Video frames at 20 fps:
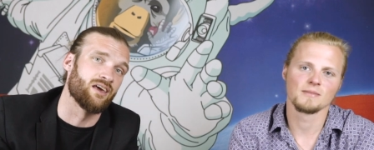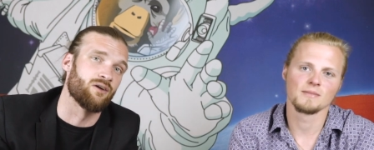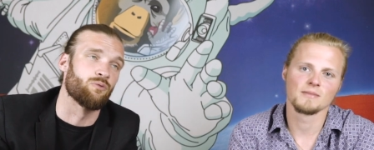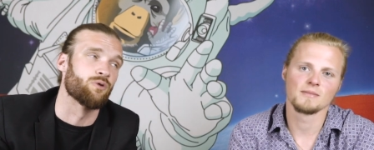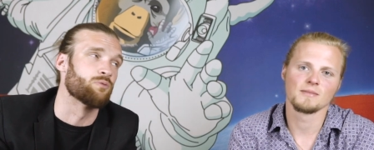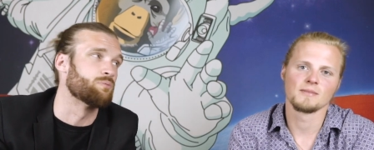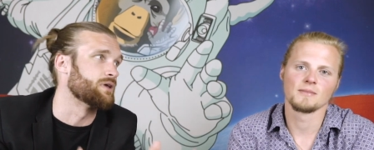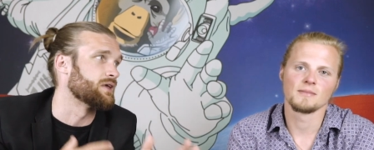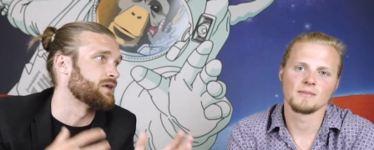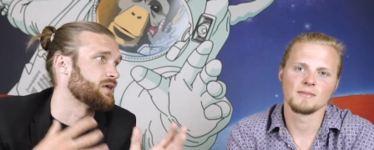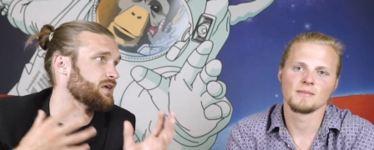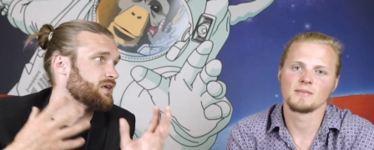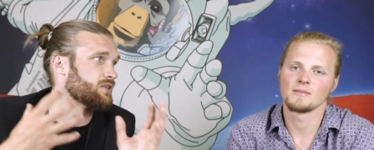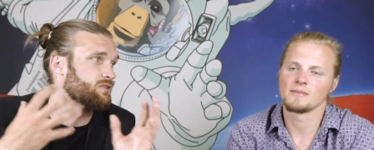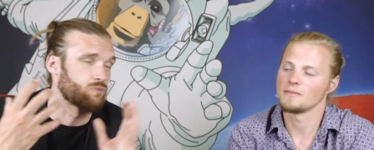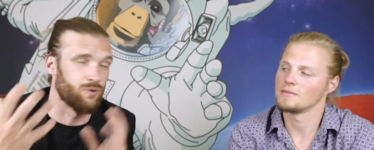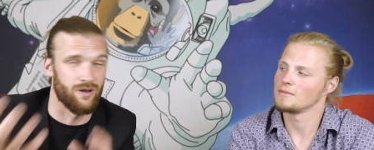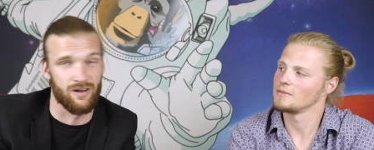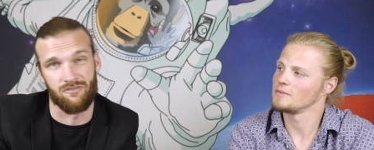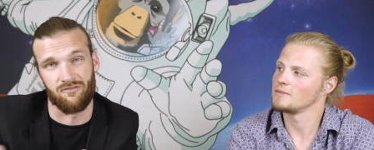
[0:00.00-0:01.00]
Speaker 1: it would be
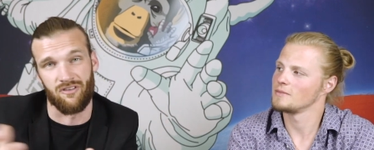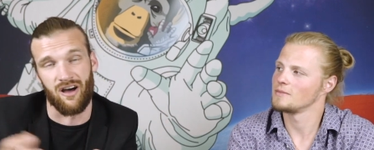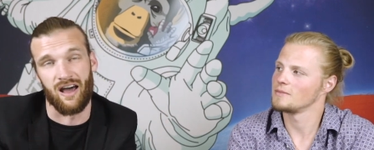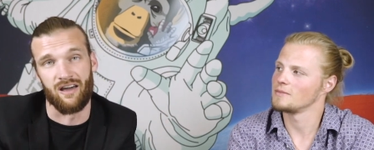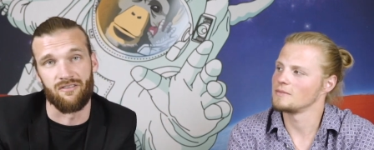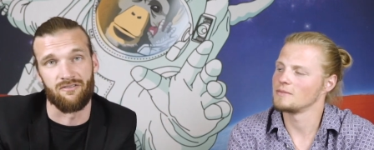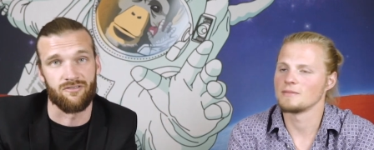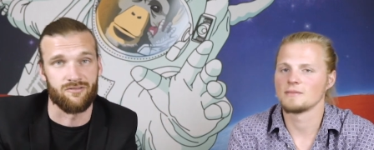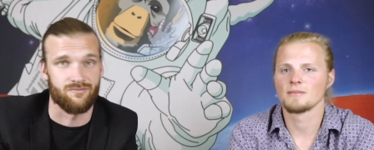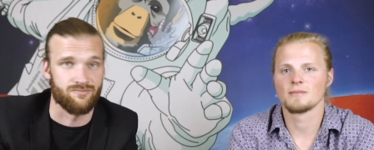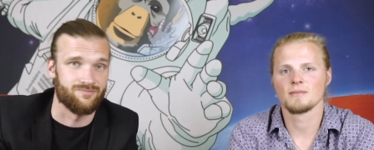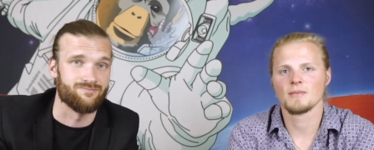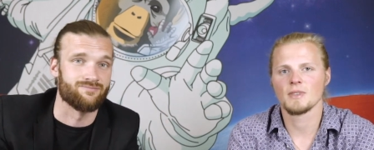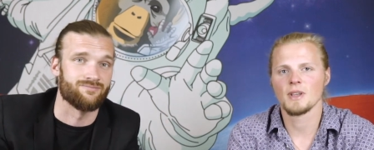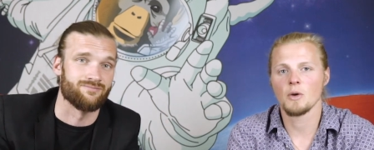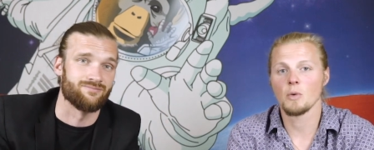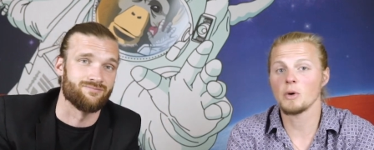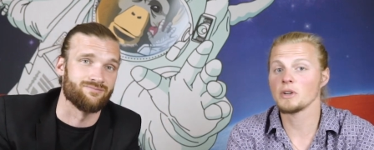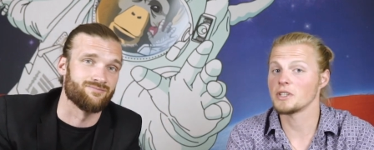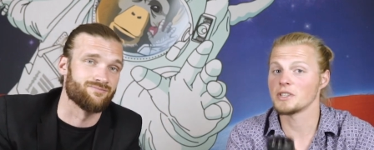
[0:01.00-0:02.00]
25.
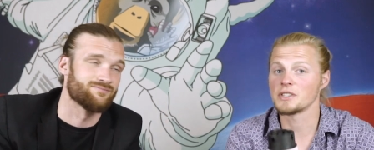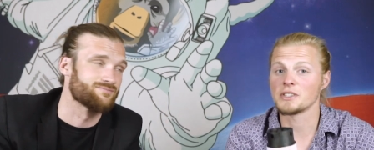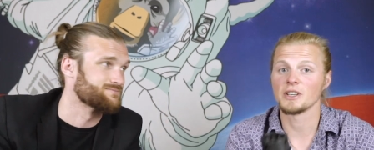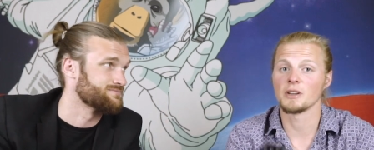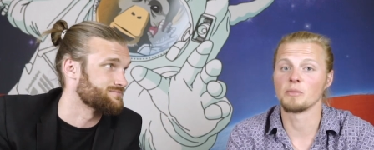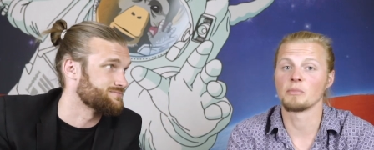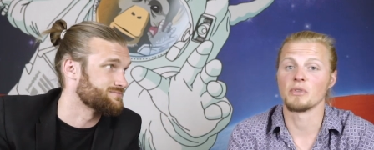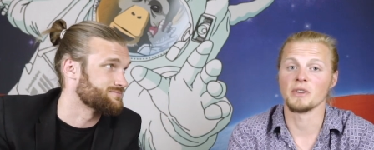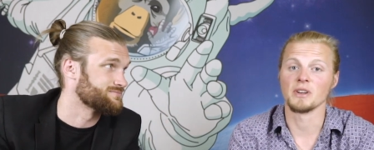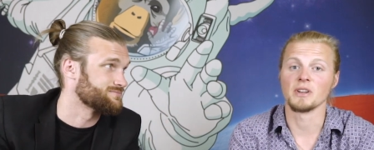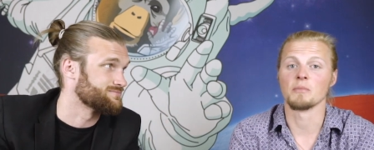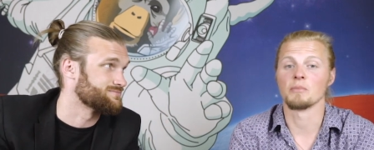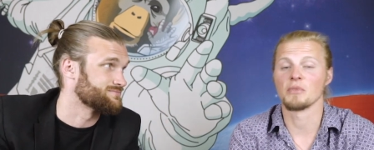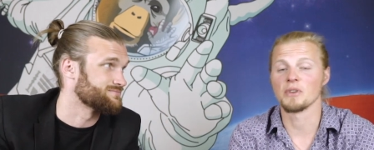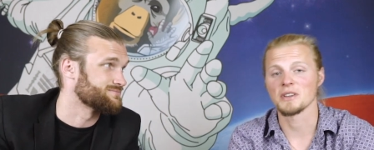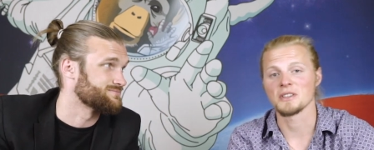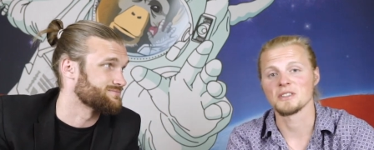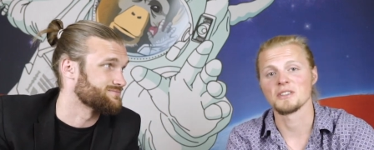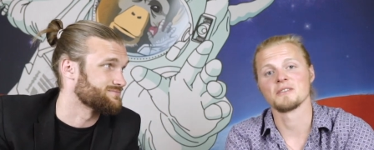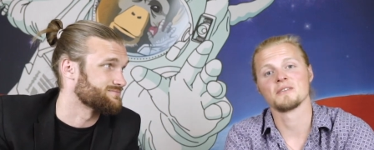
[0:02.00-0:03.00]
Speaker 2: Which is still pretty
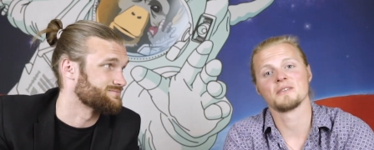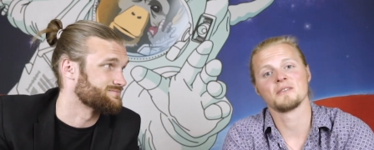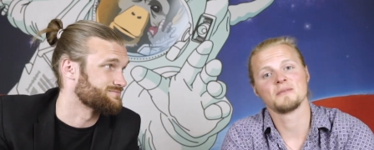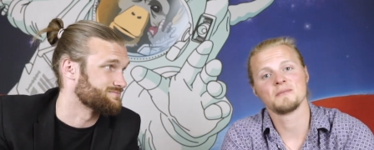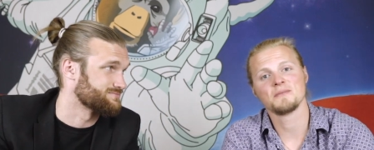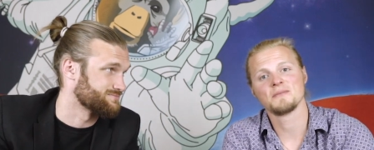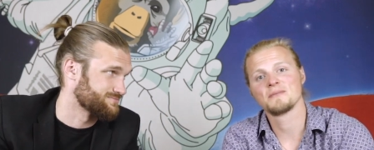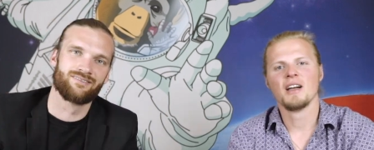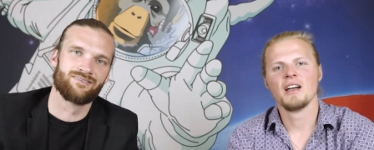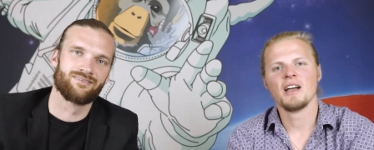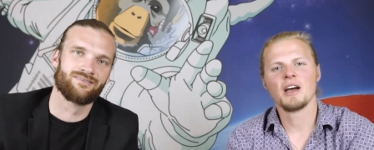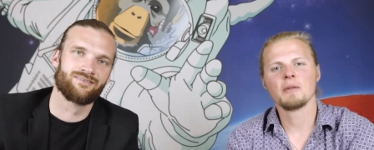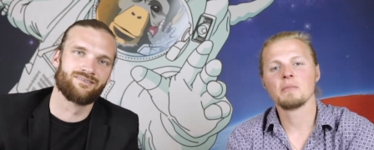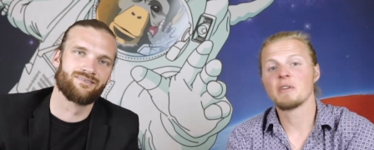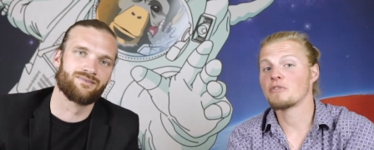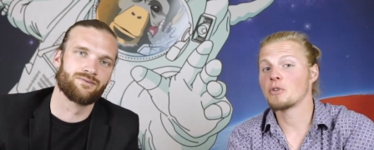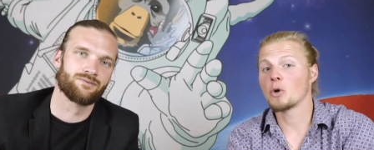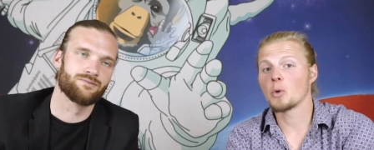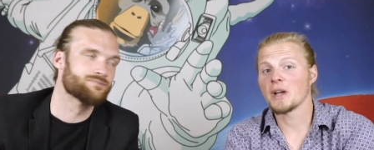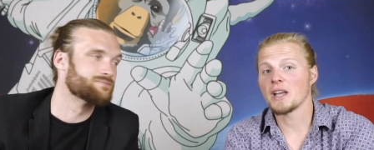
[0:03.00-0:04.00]
impressive. And
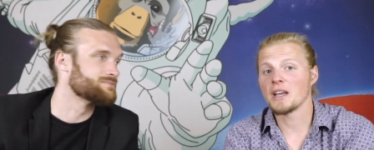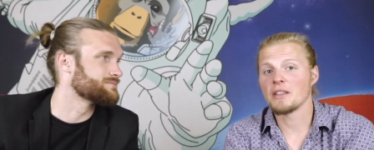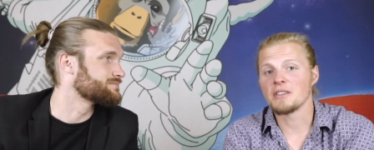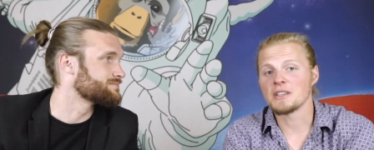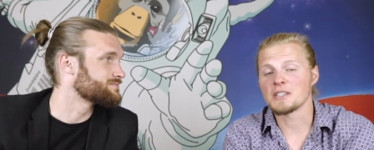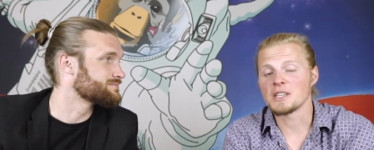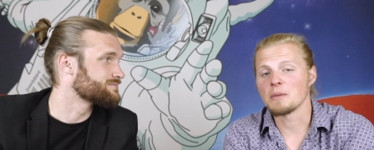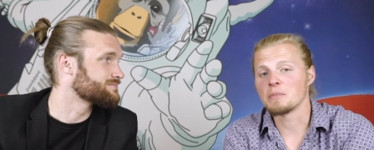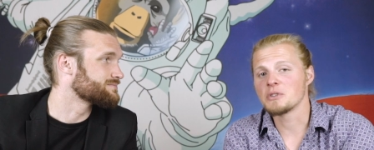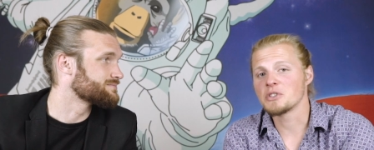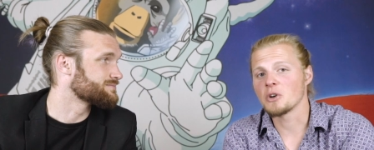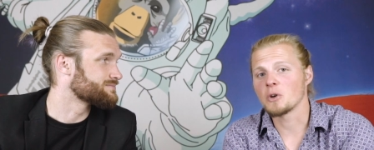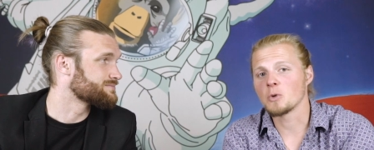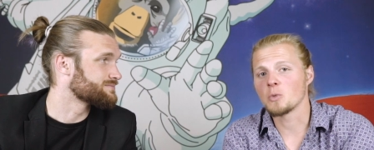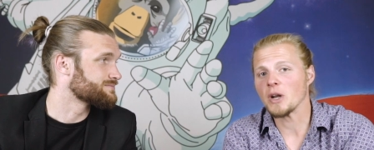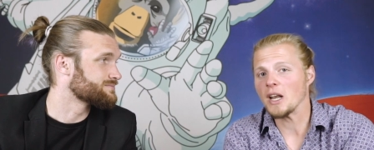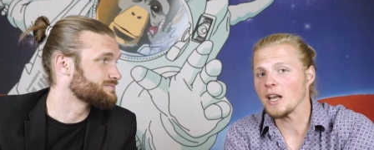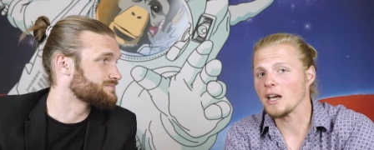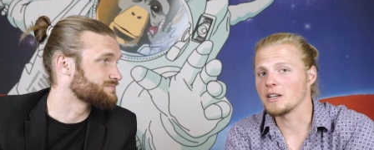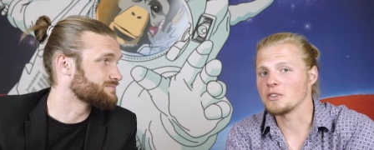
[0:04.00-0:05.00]
before we end this episode,
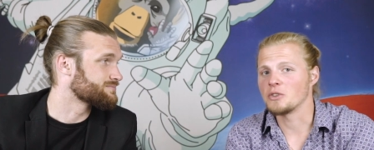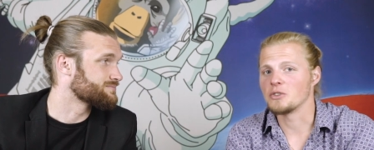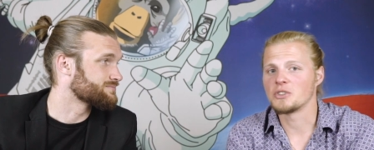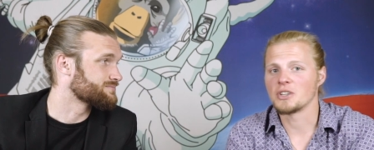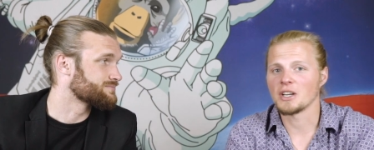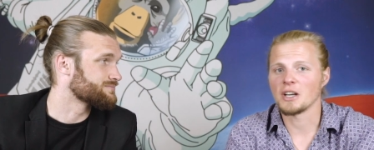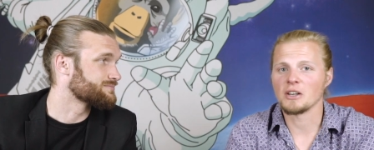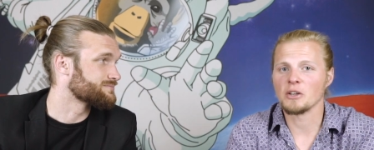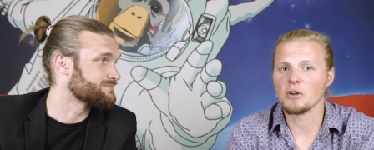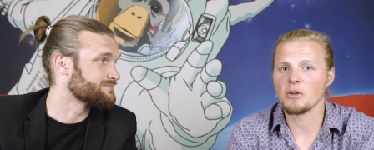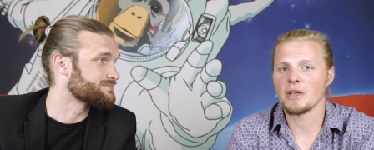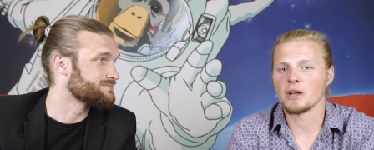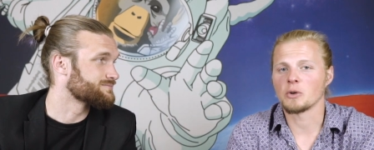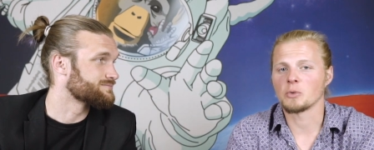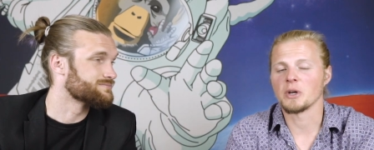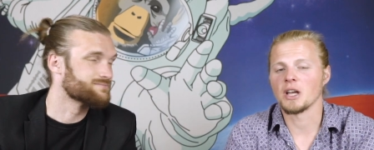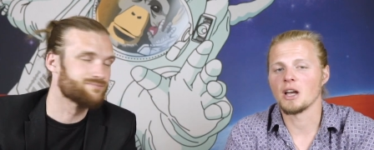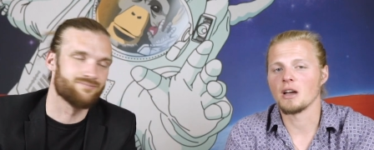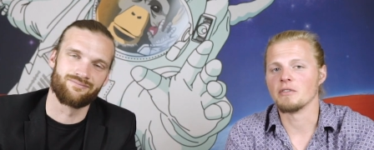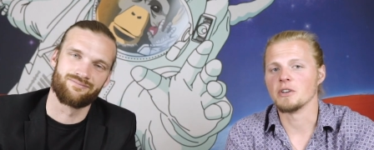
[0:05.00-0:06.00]
we'd like to tell you that
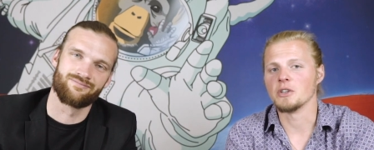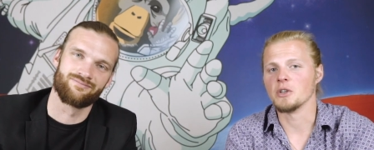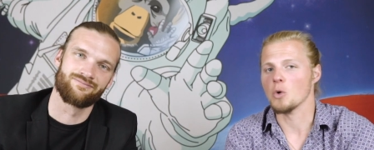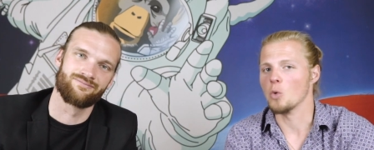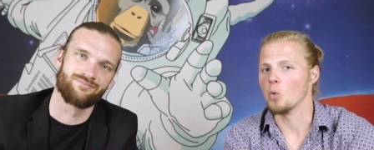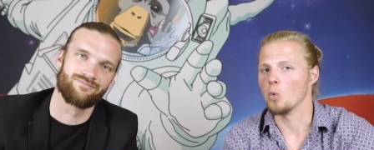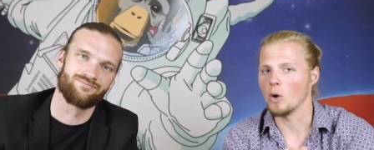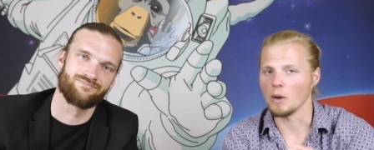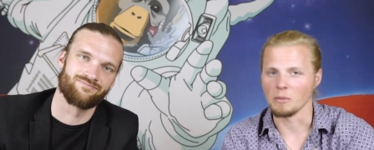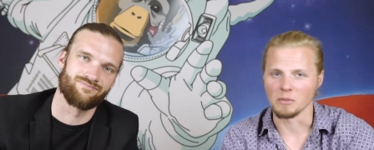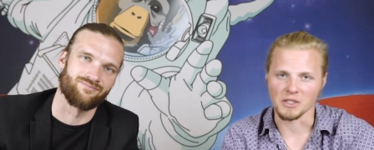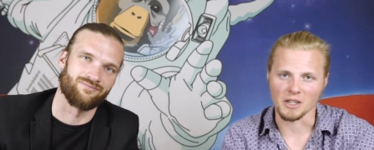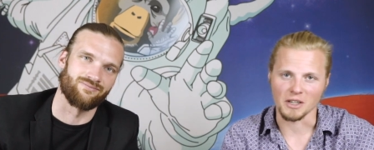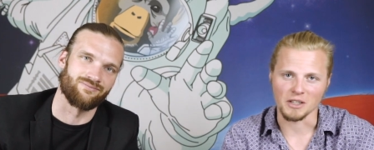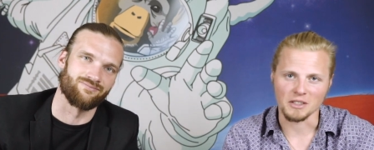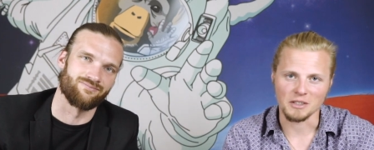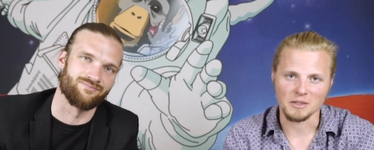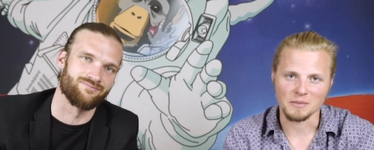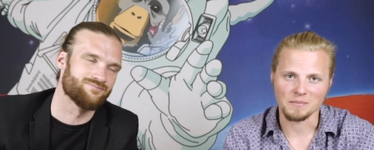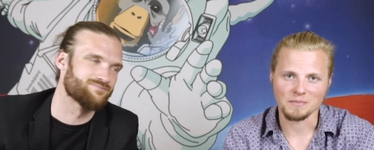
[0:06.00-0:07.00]
we have a new
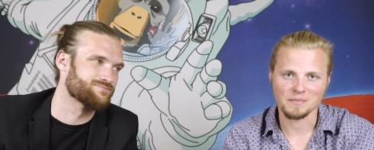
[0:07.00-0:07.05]
website.